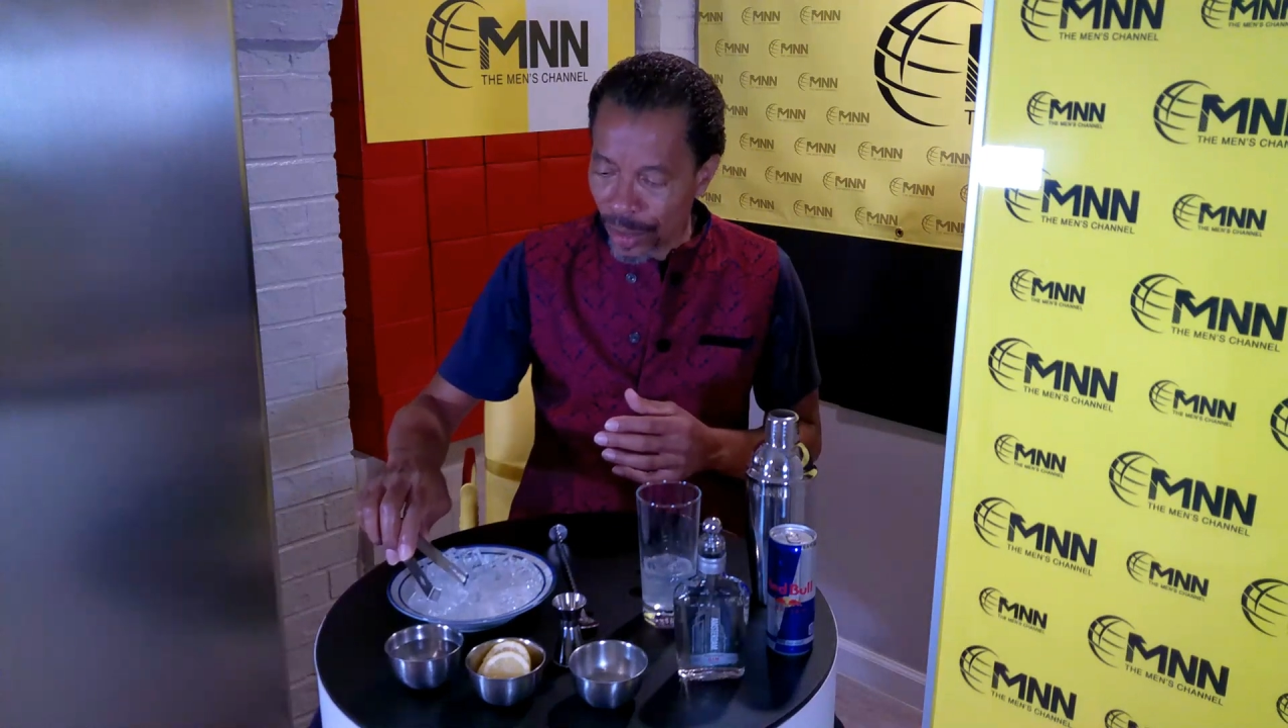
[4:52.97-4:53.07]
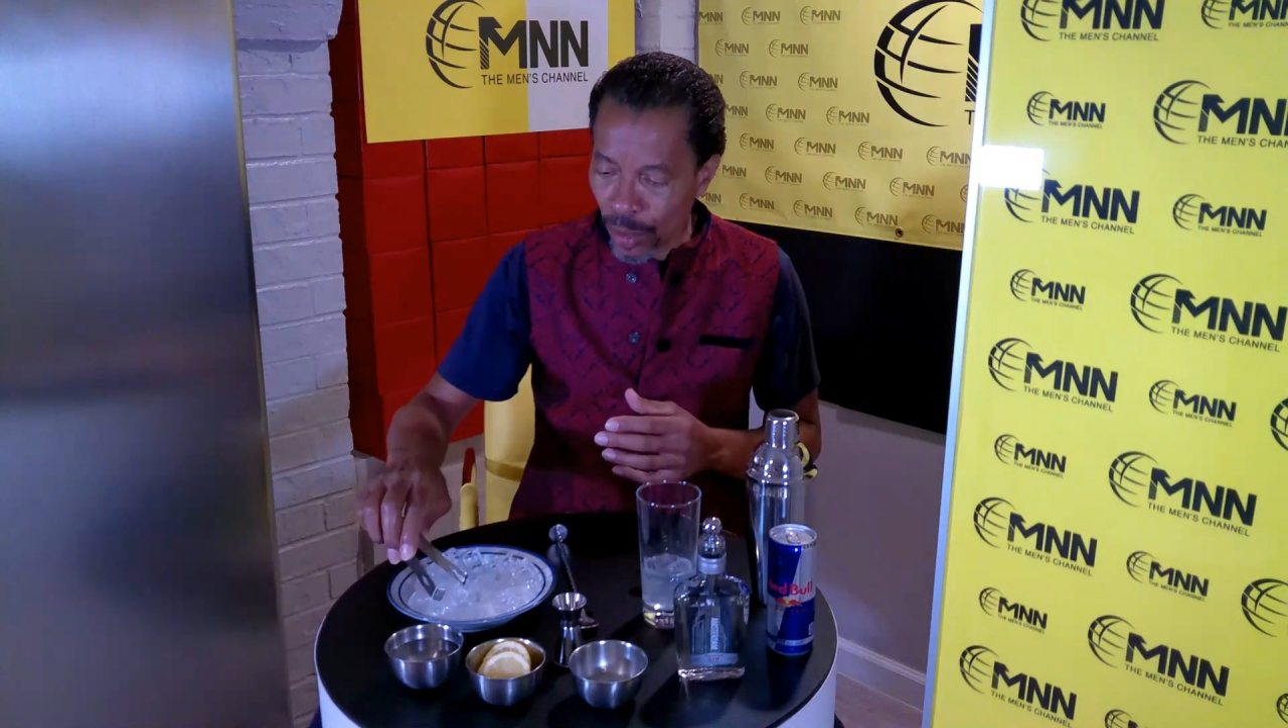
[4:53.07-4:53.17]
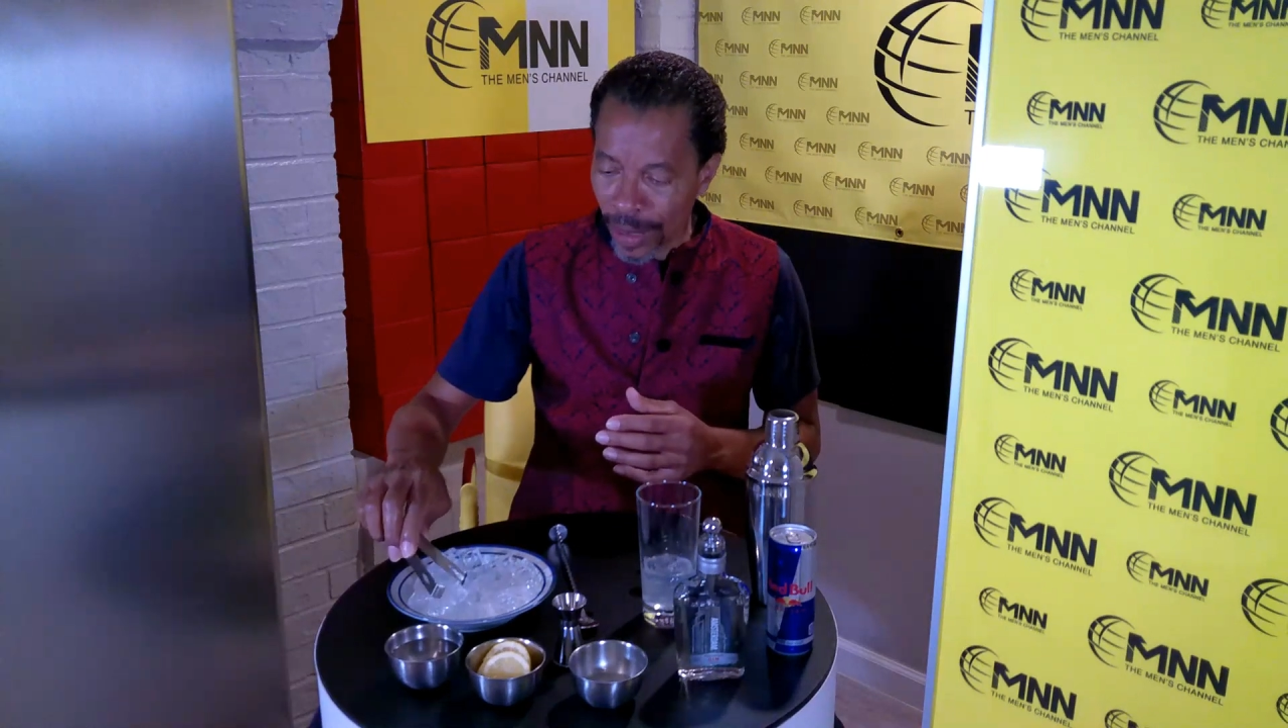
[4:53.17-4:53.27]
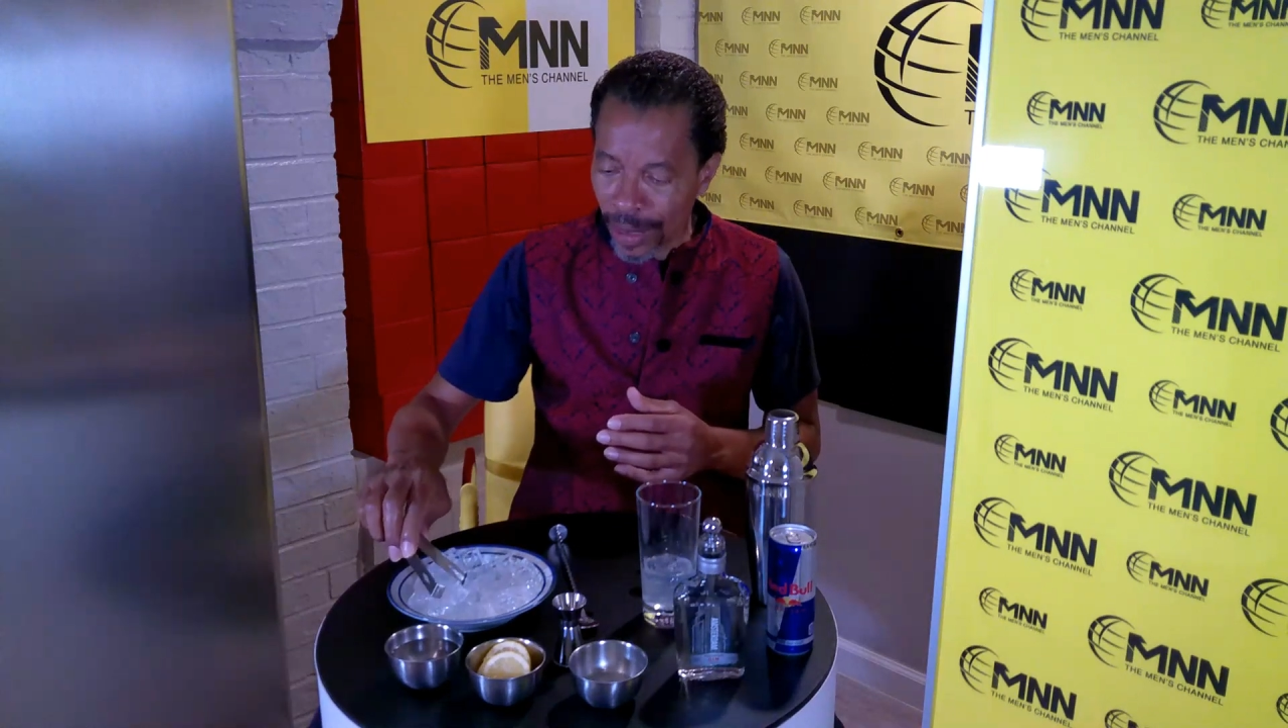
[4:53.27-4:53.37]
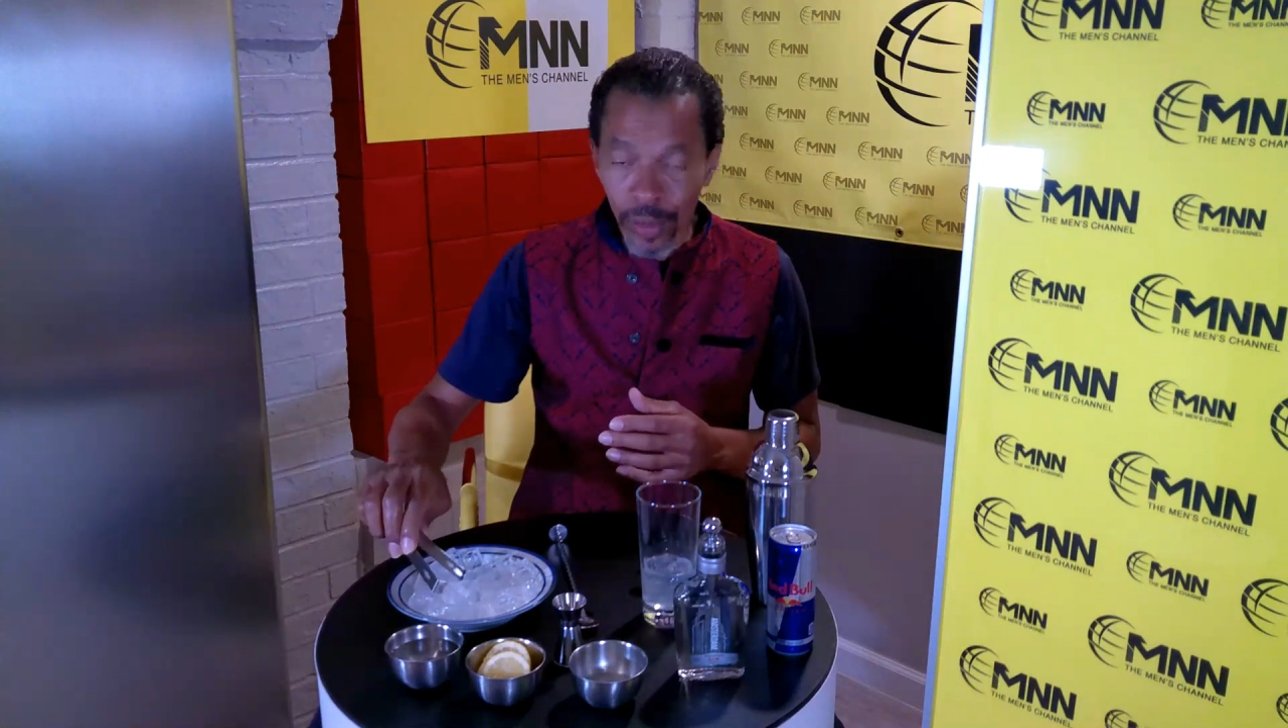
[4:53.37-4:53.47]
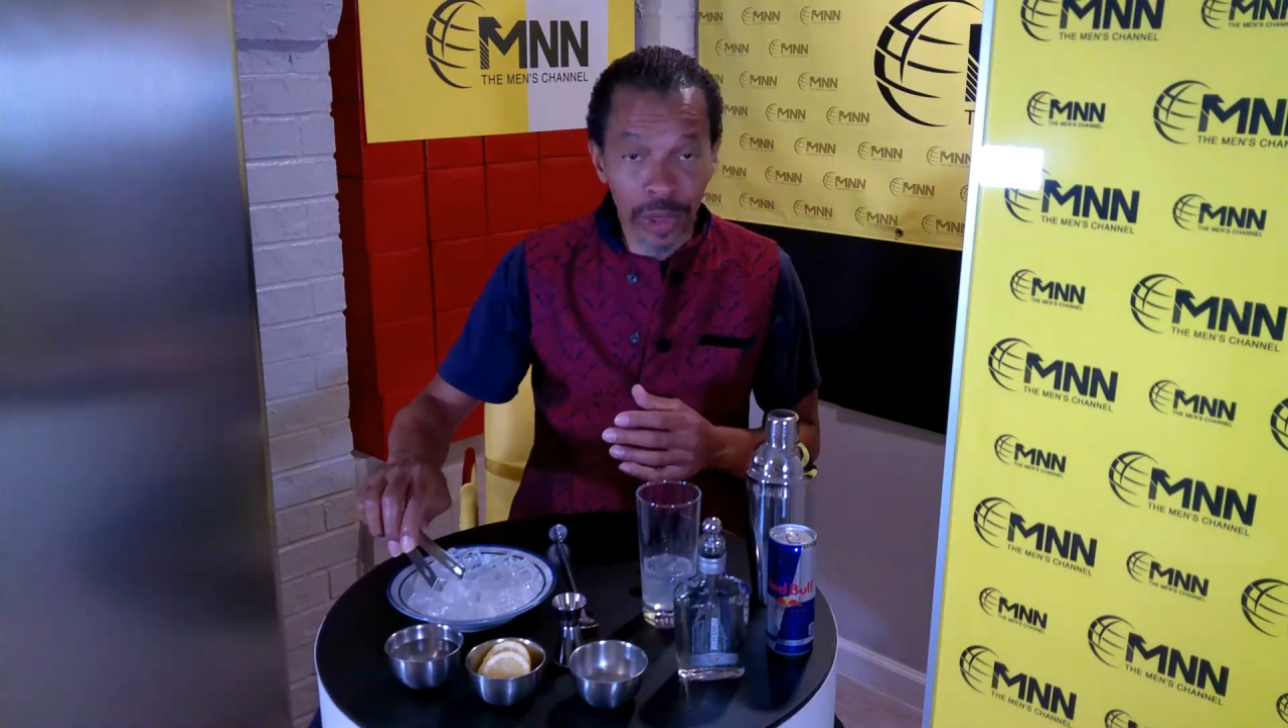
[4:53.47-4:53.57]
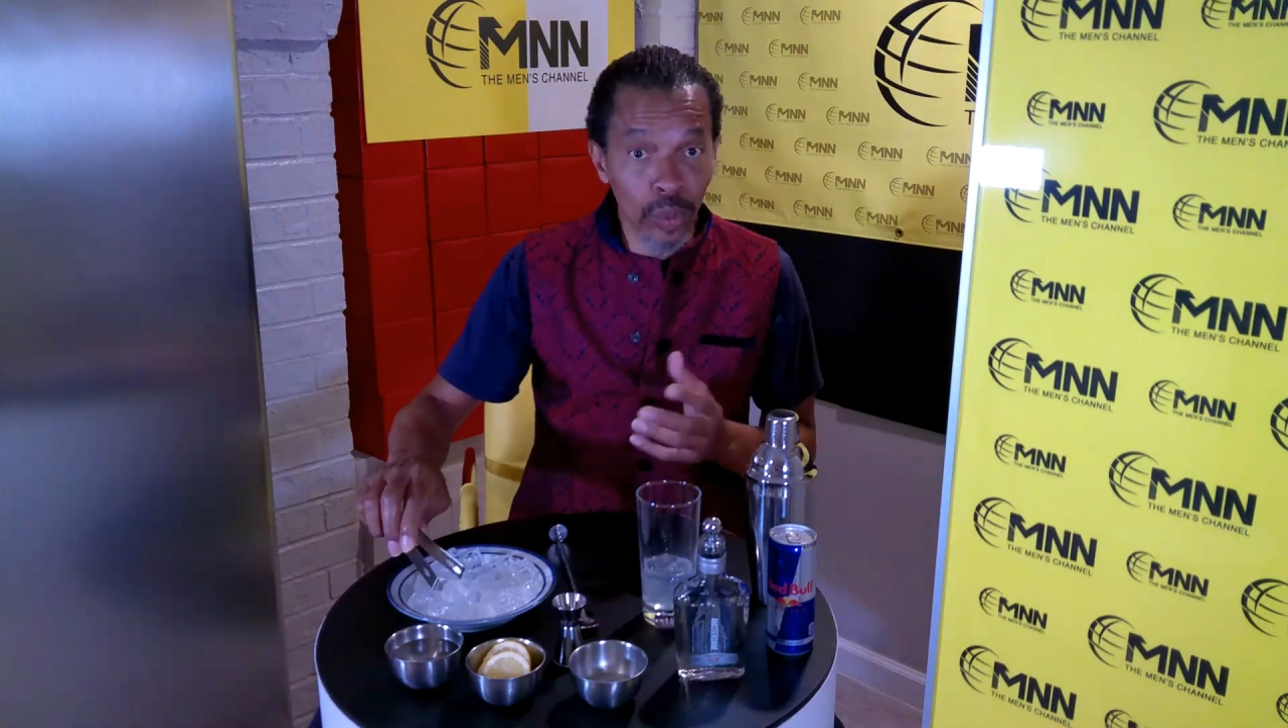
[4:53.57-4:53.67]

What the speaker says: Nobody wants a